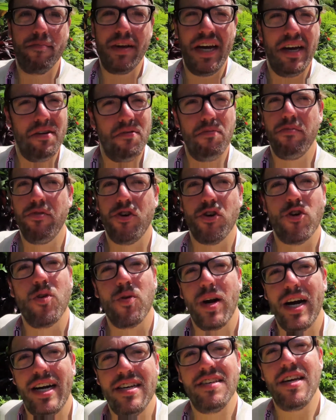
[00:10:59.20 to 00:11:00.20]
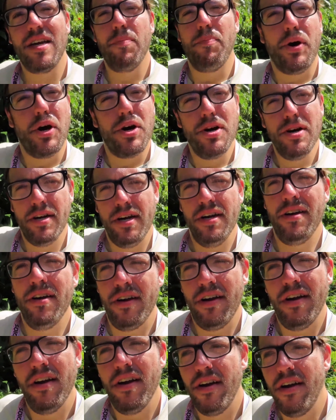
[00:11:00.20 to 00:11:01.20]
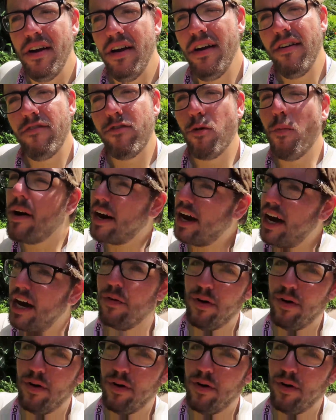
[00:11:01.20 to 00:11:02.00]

in Jurassic Park, from what I